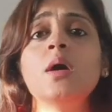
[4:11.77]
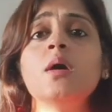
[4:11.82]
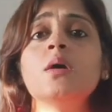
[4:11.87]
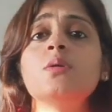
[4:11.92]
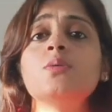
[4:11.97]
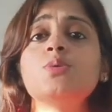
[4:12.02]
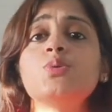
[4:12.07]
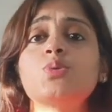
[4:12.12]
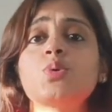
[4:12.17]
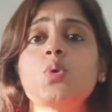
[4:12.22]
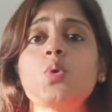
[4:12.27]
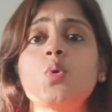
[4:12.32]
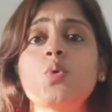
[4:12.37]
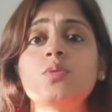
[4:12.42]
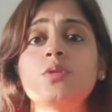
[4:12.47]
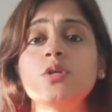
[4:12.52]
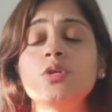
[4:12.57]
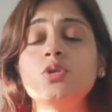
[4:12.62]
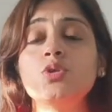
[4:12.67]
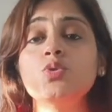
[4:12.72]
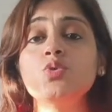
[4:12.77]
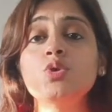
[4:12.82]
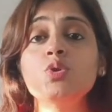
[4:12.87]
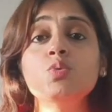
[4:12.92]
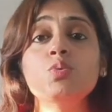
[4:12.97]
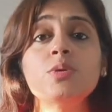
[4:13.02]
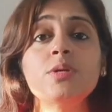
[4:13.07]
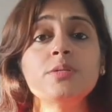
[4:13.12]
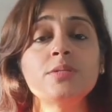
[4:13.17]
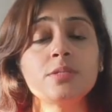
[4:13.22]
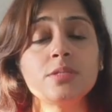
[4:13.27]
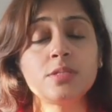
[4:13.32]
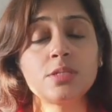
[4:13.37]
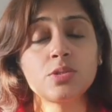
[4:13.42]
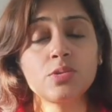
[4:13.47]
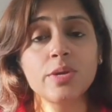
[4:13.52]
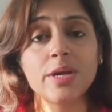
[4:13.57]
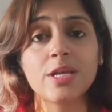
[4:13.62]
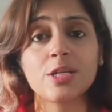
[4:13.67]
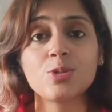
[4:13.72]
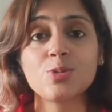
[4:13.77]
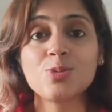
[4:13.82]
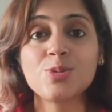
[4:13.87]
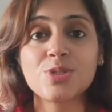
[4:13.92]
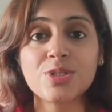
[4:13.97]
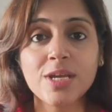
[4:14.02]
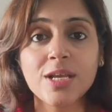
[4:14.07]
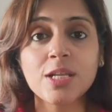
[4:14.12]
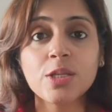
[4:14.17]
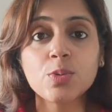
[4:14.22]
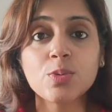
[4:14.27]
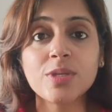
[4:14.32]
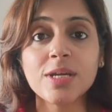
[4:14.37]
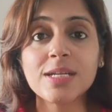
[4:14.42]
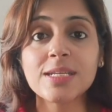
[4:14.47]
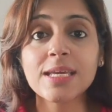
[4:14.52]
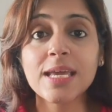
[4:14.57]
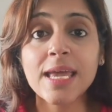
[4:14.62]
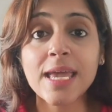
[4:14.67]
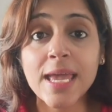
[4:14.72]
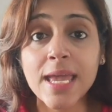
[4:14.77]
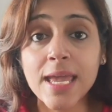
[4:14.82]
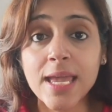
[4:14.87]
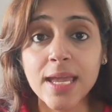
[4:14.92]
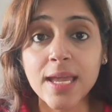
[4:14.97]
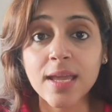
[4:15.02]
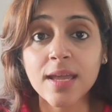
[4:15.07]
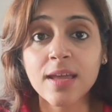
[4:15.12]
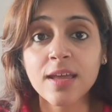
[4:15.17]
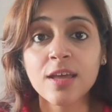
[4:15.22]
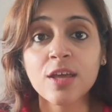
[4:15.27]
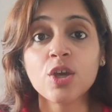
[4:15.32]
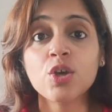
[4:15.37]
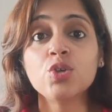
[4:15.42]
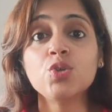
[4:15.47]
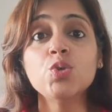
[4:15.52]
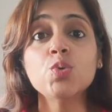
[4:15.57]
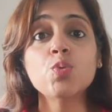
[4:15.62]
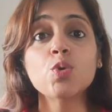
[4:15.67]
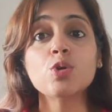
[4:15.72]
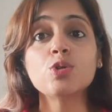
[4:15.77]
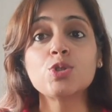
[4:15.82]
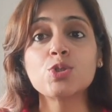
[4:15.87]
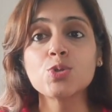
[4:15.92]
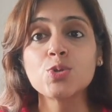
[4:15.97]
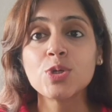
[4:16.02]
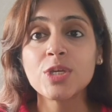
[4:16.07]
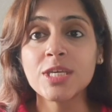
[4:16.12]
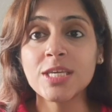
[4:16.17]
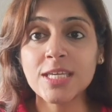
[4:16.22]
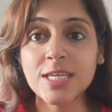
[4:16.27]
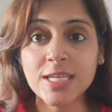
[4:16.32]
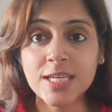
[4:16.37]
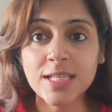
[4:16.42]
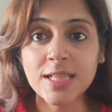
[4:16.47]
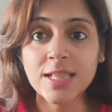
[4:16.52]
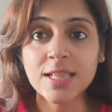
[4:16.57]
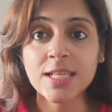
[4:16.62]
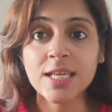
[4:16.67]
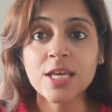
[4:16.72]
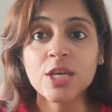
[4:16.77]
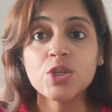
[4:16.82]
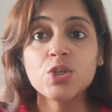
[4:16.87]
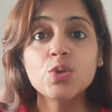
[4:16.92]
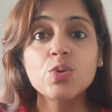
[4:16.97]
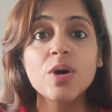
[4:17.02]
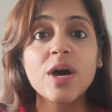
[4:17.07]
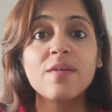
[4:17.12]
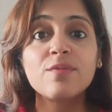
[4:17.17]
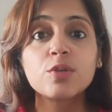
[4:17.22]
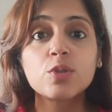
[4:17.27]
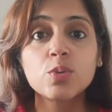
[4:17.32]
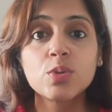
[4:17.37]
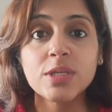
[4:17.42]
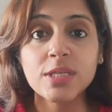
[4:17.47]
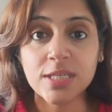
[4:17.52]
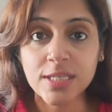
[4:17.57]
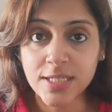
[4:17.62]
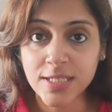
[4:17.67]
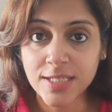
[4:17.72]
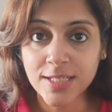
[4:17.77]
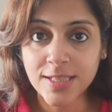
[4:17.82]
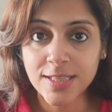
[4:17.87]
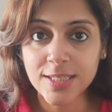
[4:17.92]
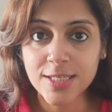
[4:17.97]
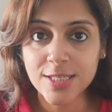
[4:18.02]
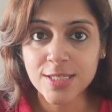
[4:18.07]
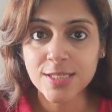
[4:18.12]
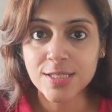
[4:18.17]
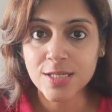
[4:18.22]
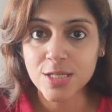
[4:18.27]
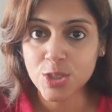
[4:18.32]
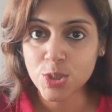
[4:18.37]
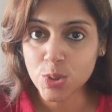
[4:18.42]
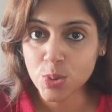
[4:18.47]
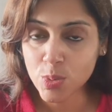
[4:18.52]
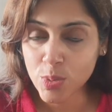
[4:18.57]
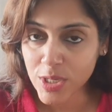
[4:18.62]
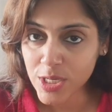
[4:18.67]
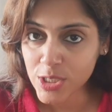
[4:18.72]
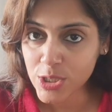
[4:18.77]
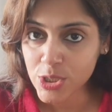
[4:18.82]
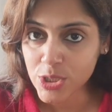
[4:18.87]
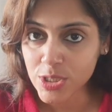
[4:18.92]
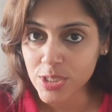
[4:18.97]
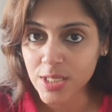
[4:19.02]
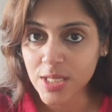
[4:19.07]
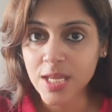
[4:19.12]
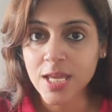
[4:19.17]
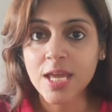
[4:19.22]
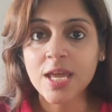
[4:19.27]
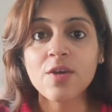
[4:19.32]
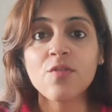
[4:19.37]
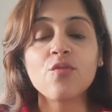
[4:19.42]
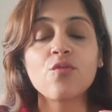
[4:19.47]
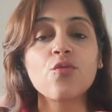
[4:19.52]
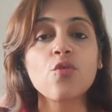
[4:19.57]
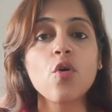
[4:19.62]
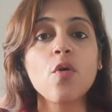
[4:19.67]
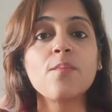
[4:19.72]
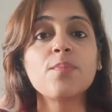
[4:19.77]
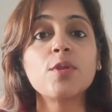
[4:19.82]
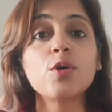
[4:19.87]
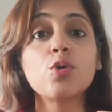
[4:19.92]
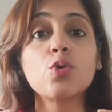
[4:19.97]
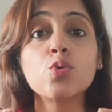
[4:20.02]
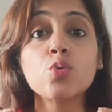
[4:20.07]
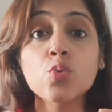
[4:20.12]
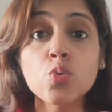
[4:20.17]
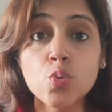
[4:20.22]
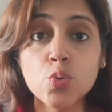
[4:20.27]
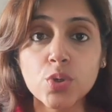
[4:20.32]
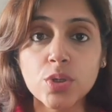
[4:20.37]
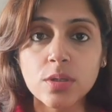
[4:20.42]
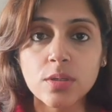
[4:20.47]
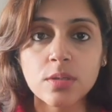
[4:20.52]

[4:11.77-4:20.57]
So the universe is trying to tell you that, hey, you want to heal, you have to heal this situation from the root.